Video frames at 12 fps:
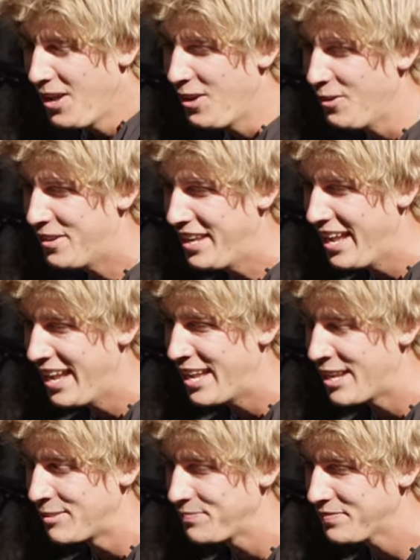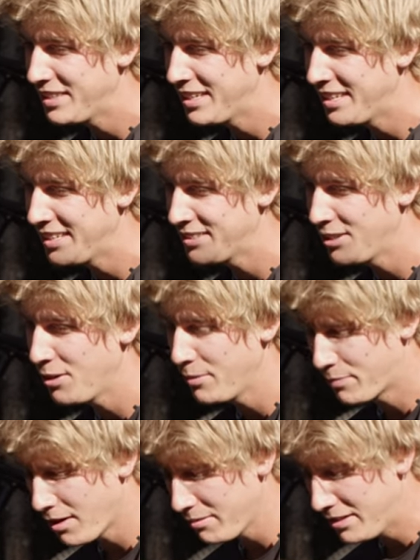Okay, uh, so
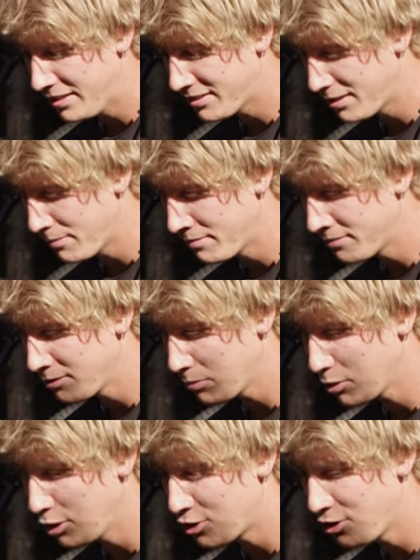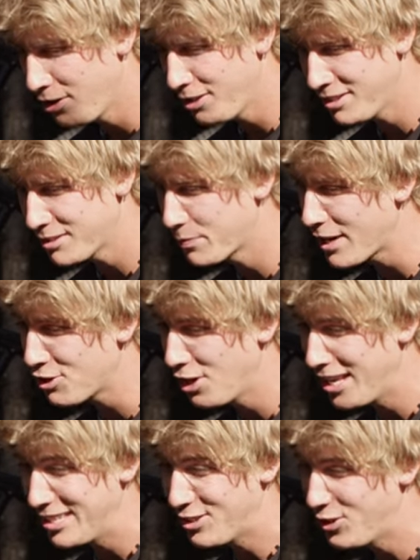probably some some good shoes,
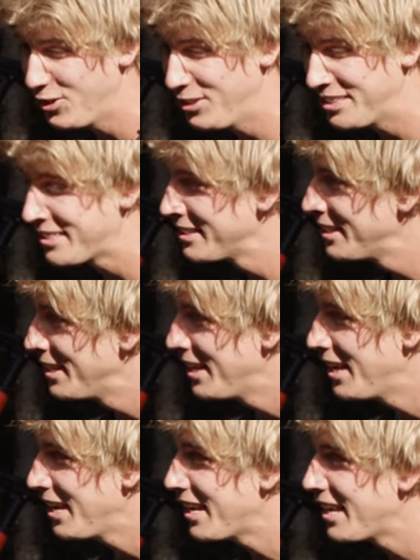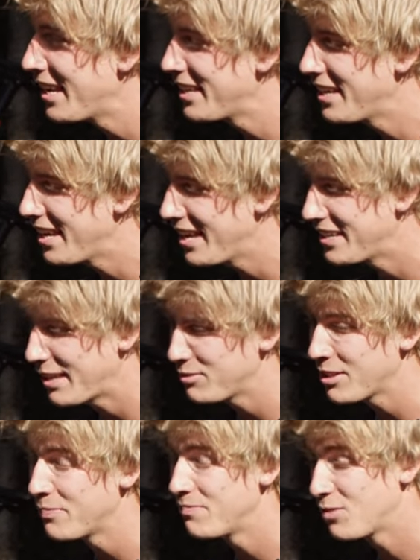specialized shoes and uh, then
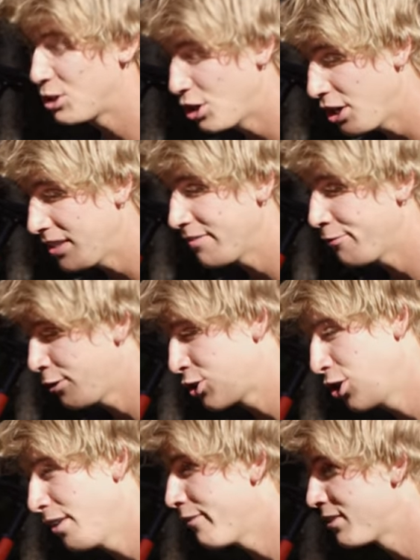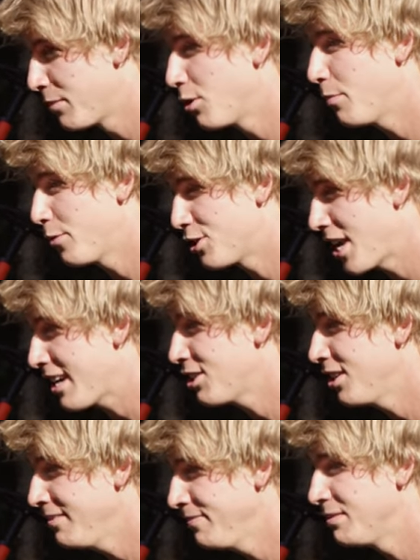some good for sure some good
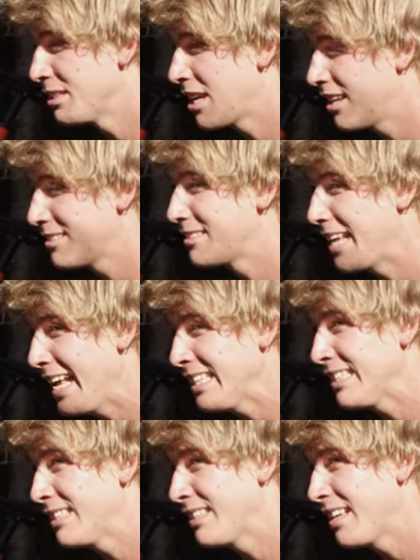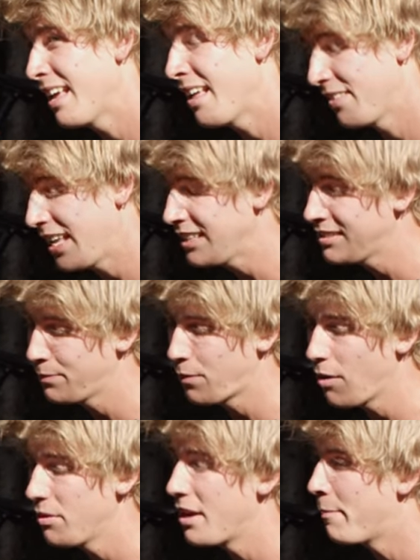protection because that's that's
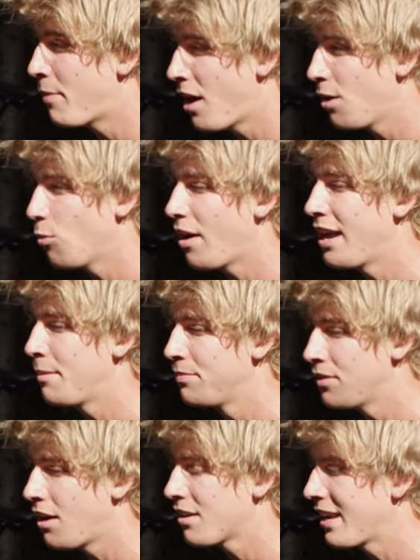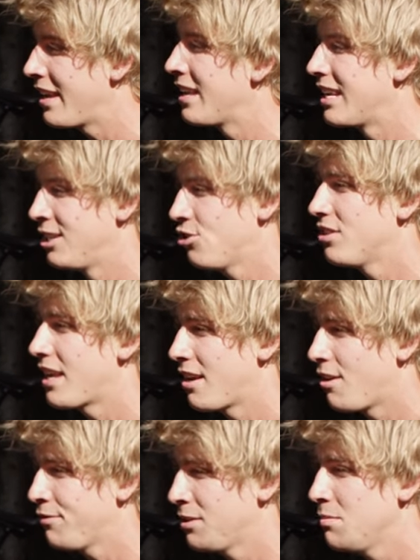probably a part why I'm not getting injured that
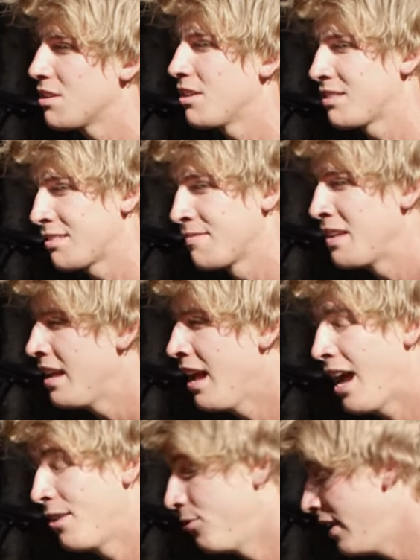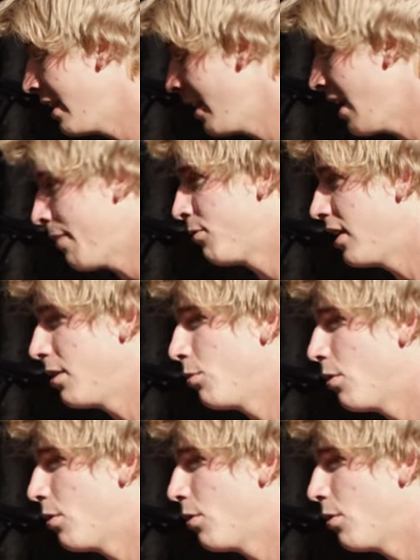often because I really I'm really